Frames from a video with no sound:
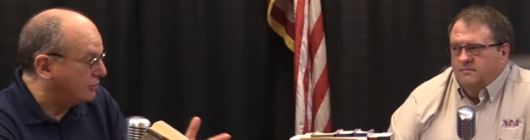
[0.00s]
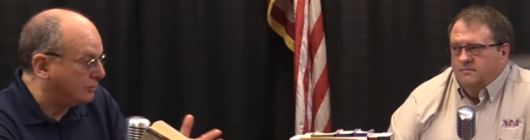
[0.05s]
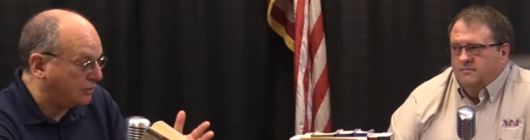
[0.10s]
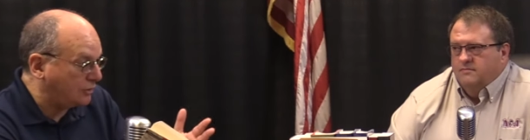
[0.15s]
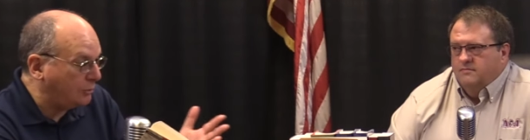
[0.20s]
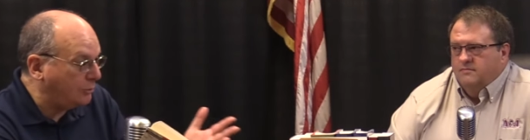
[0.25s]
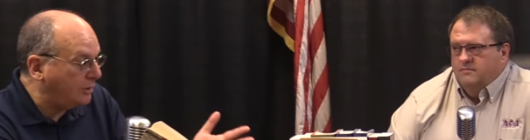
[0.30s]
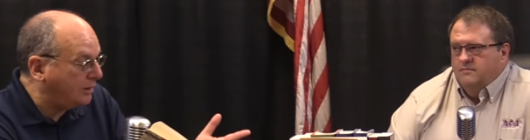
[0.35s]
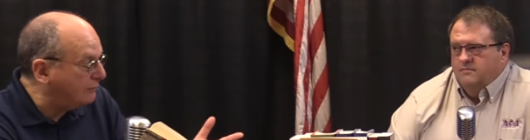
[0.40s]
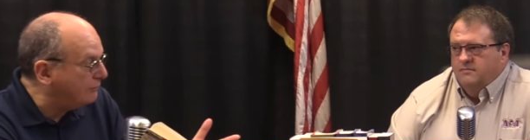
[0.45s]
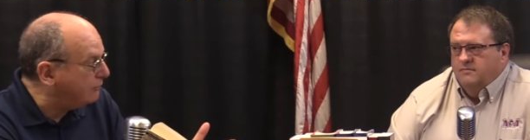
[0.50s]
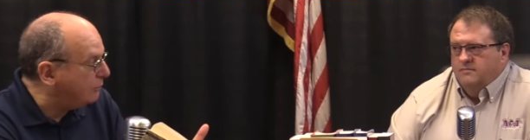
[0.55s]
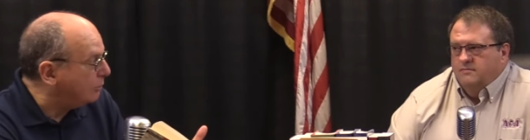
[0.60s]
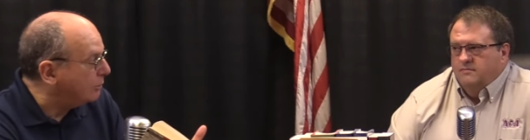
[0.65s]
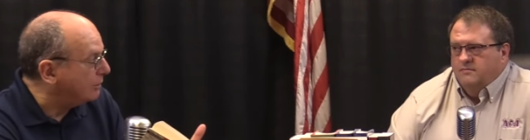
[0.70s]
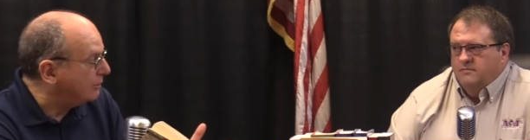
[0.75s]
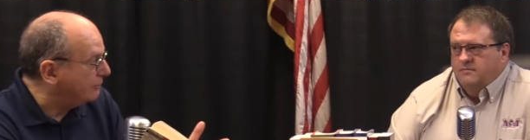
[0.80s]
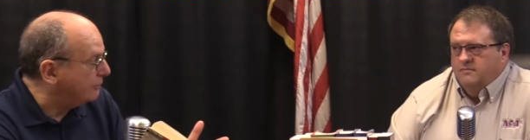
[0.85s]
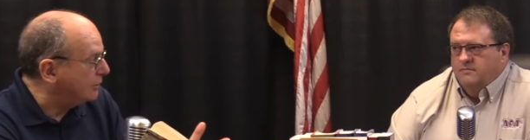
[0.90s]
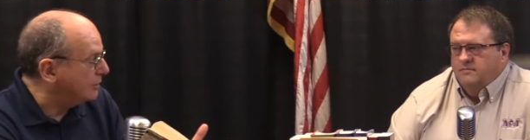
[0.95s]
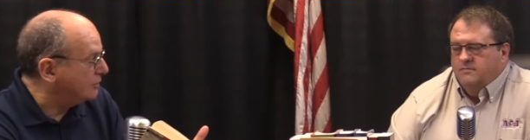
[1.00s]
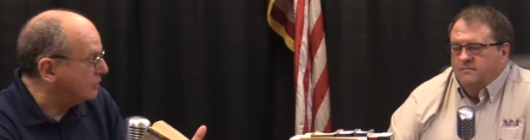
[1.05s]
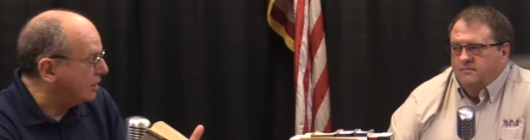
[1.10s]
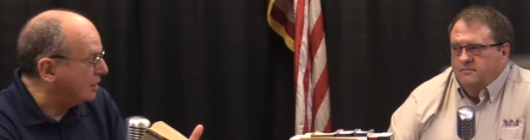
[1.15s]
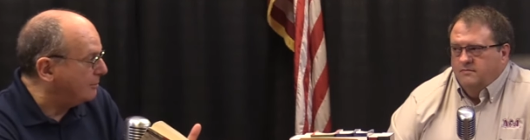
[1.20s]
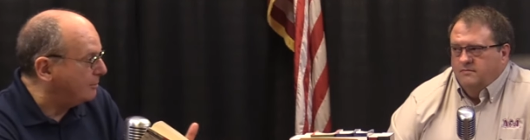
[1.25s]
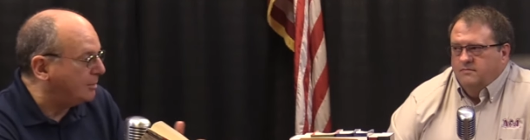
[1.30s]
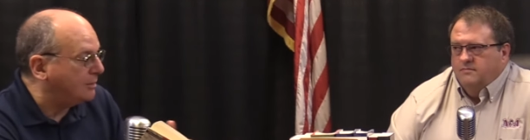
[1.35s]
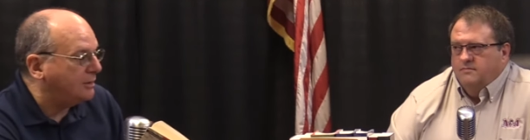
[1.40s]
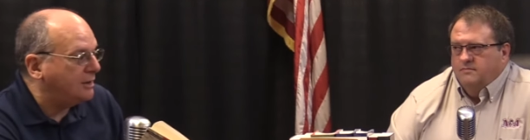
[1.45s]
Speaker 1: suing for, for
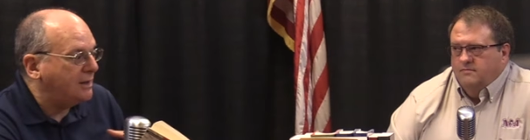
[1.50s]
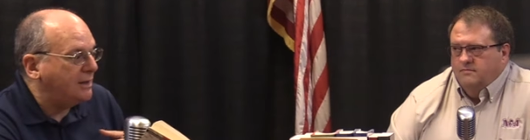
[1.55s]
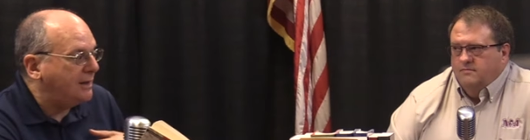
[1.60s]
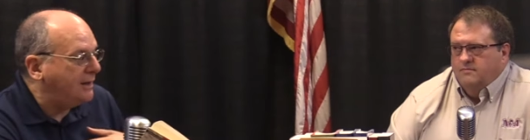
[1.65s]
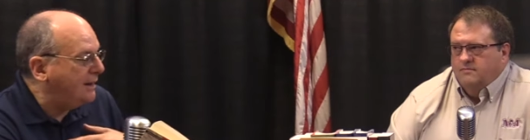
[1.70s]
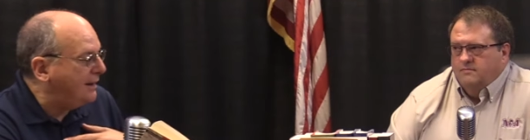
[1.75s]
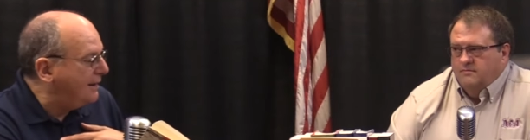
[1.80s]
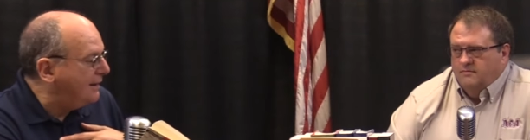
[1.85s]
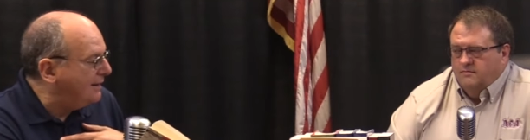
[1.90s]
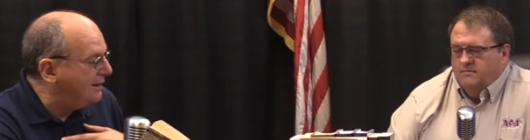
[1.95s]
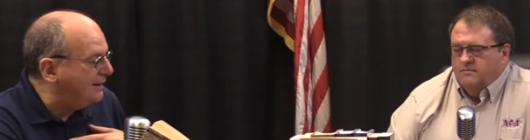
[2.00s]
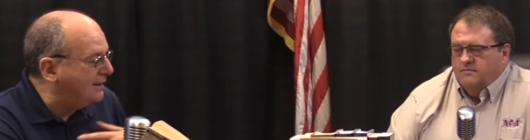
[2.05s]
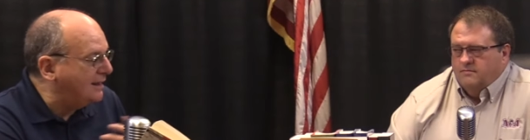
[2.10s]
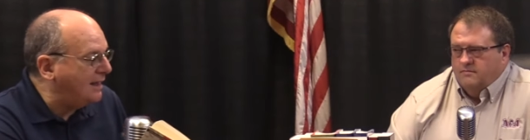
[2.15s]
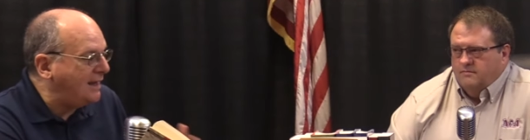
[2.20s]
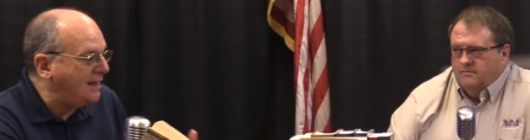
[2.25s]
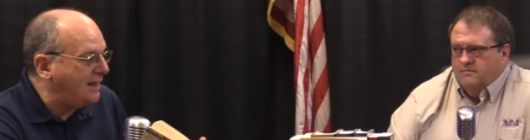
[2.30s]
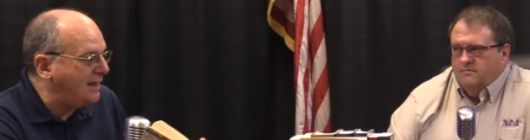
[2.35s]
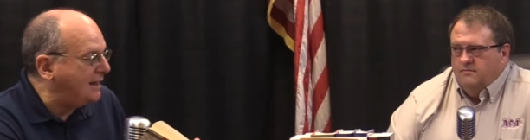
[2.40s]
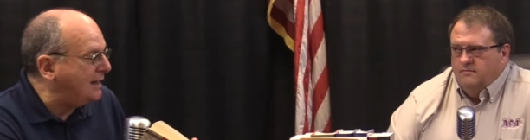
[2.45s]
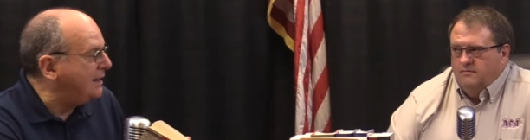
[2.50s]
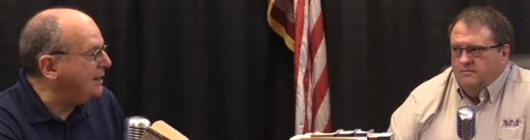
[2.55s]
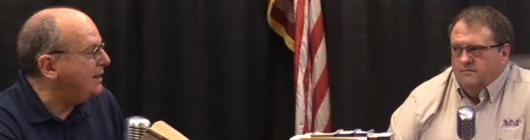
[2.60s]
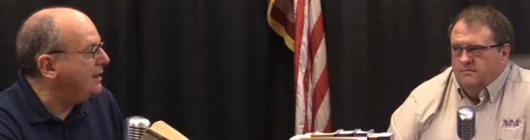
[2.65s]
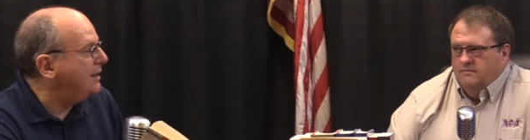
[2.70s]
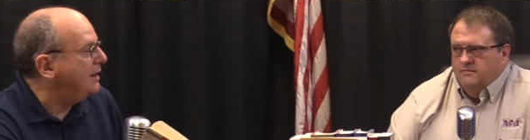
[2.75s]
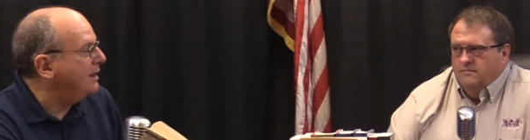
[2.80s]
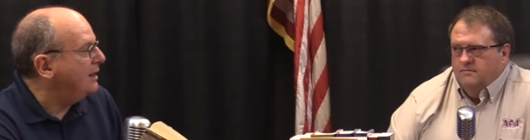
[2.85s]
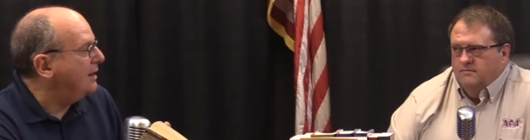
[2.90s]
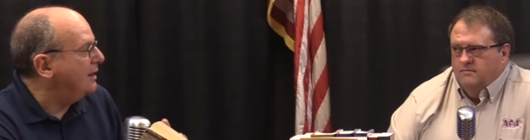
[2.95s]
example, they
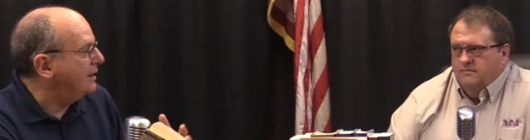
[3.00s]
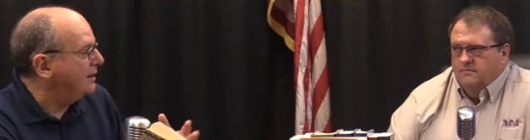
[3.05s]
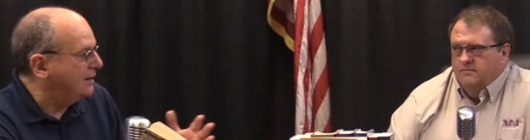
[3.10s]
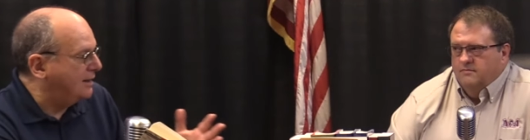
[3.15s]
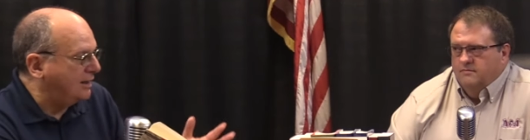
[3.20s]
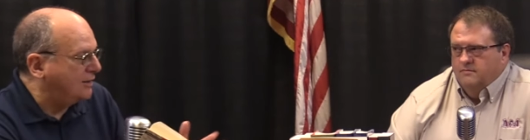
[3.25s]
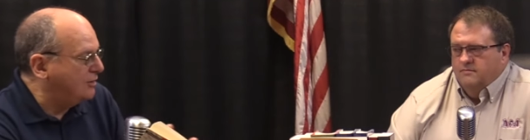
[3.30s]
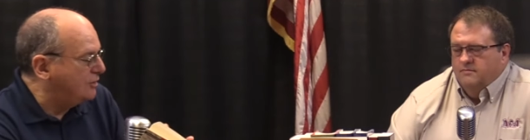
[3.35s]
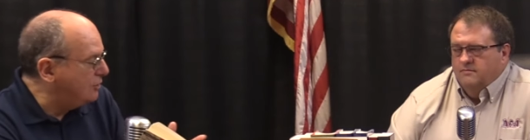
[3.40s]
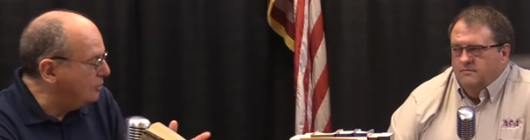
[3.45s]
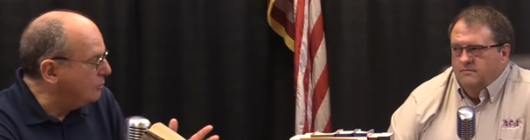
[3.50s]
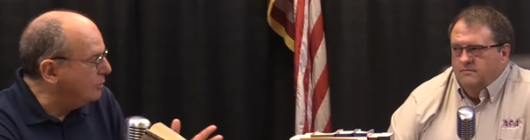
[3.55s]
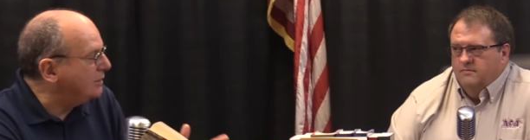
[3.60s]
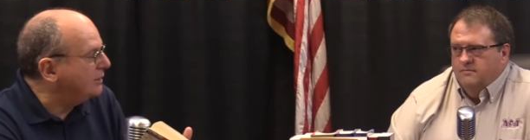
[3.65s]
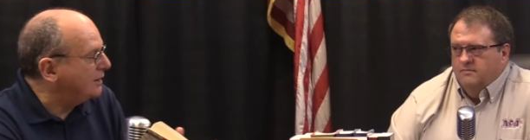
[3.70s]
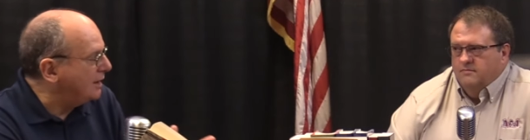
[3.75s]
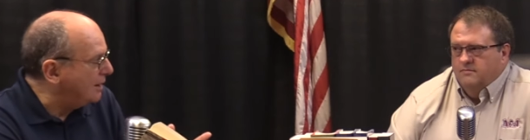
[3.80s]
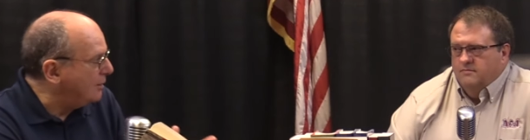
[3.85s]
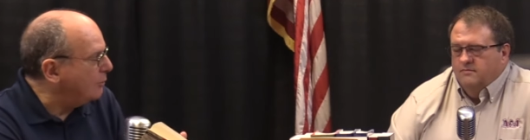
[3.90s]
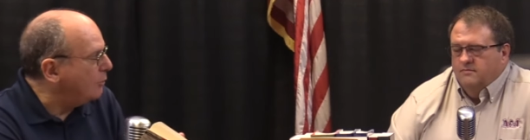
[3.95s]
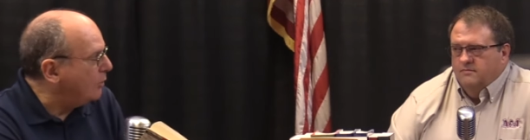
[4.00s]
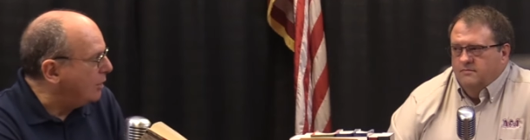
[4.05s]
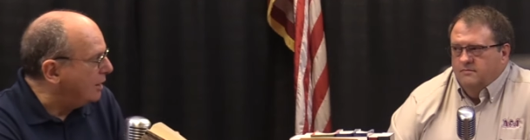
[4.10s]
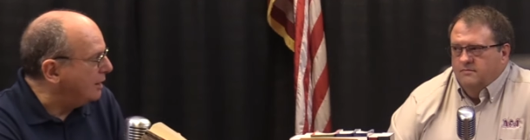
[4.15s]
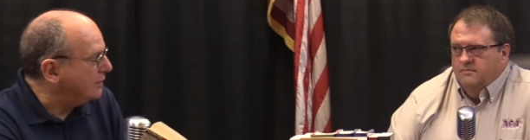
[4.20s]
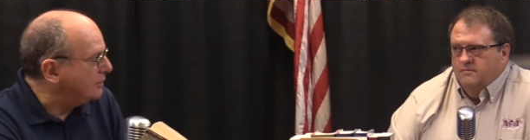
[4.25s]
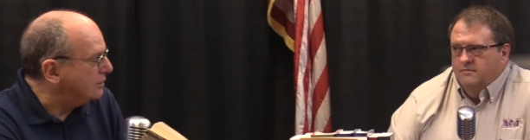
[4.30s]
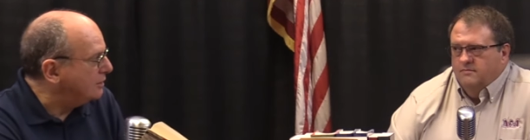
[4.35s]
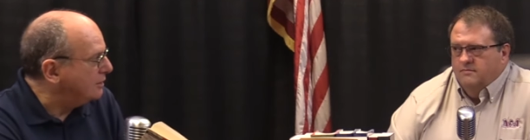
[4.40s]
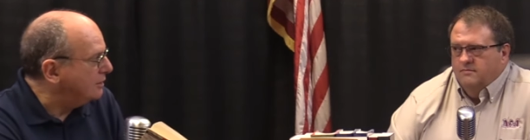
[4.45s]
can do what they
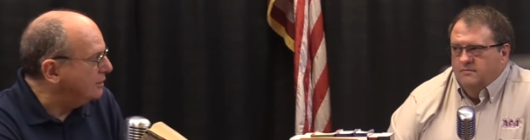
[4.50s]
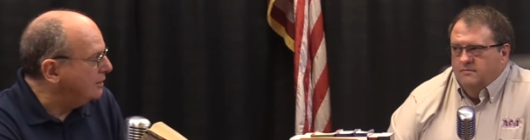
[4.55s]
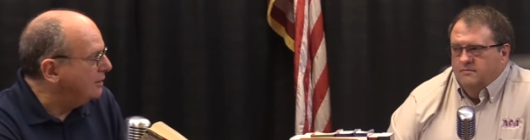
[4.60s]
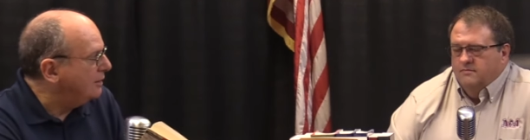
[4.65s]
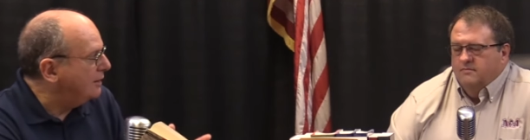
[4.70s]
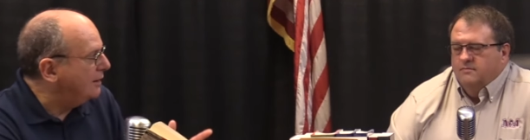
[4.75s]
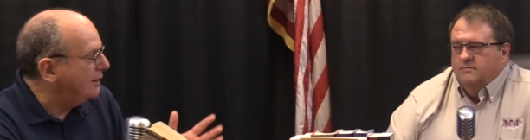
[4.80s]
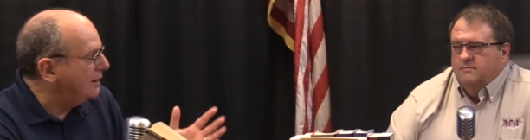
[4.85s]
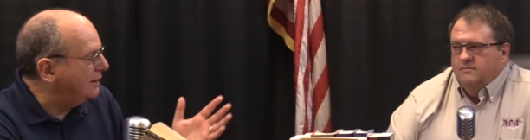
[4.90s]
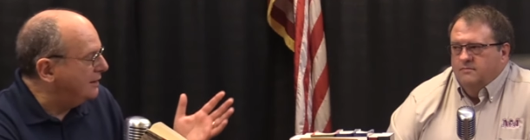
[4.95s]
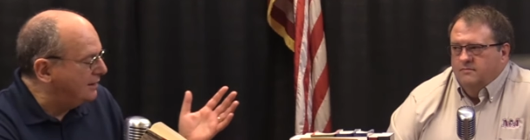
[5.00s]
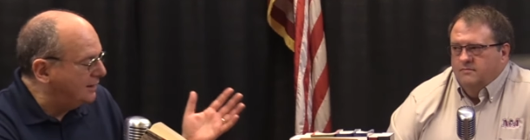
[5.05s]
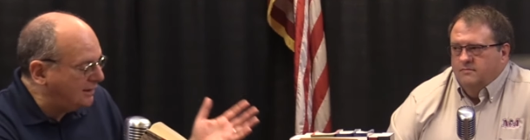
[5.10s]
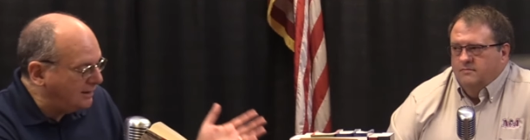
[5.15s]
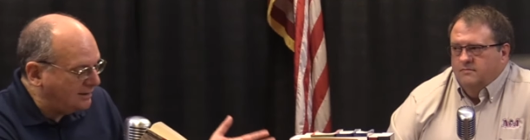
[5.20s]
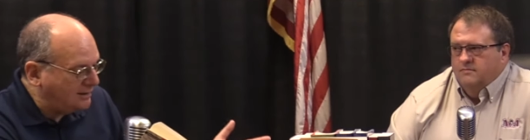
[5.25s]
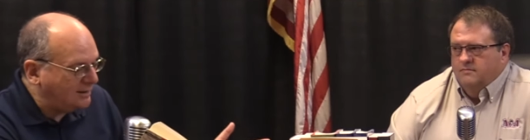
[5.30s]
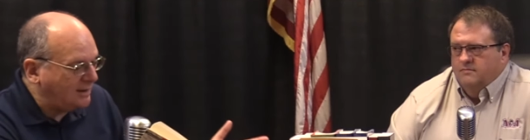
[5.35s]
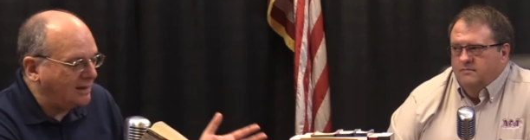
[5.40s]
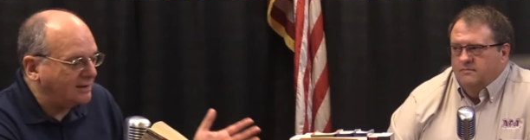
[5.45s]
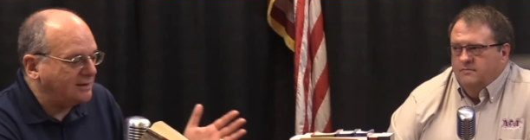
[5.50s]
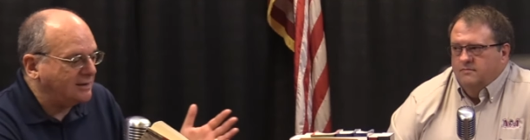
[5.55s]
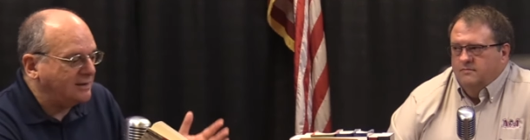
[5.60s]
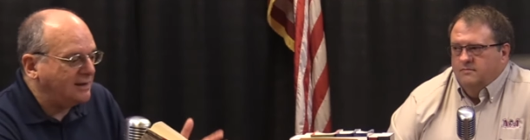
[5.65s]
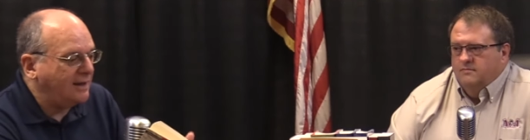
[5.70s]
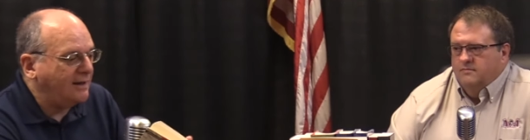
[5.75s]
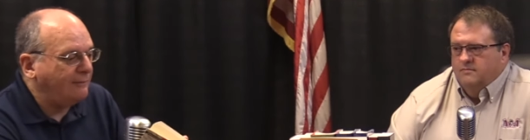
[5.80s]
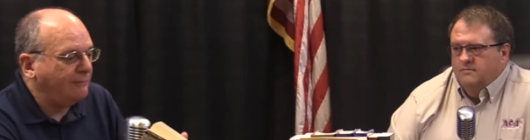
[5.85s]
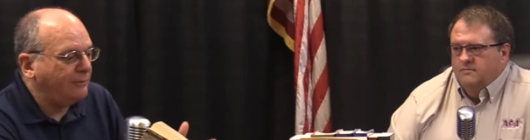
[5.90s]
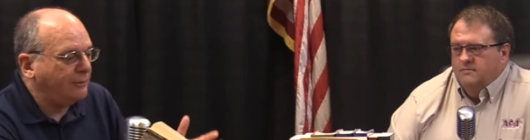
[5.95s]
want. This has
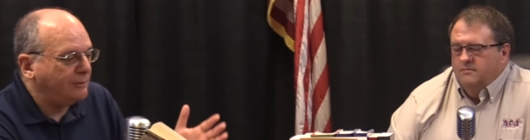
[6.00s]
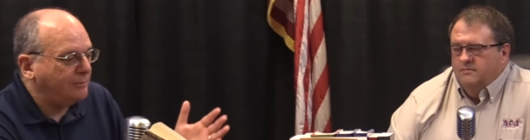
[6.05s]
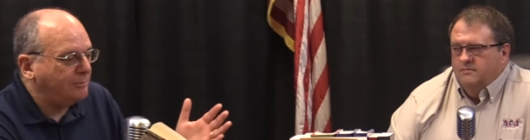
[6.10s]
never